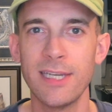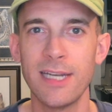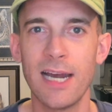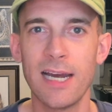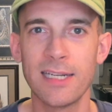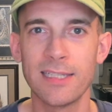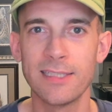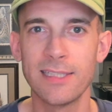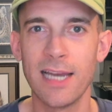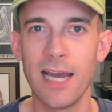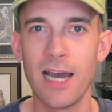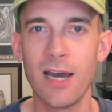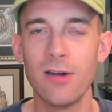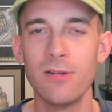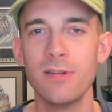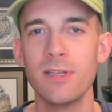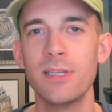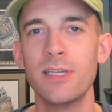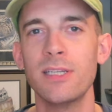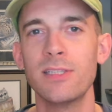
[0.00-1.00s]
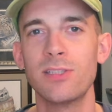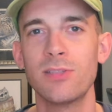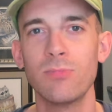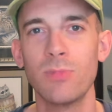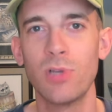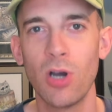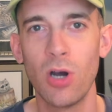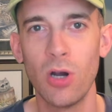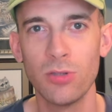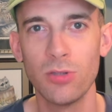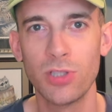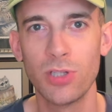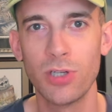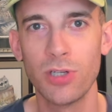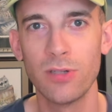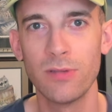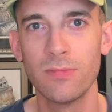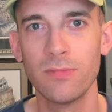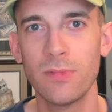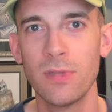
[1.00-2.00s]
out of town and get some
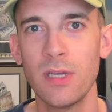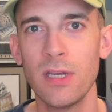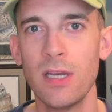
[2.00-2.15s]
culture,